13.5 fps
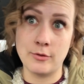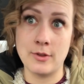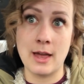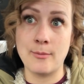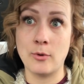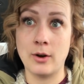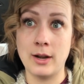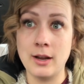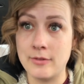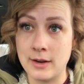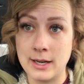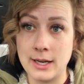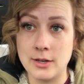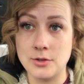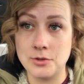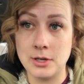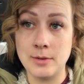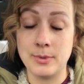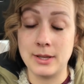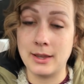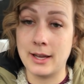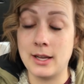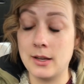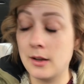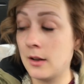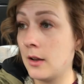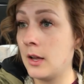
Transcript: that morning if I need a treat. But like,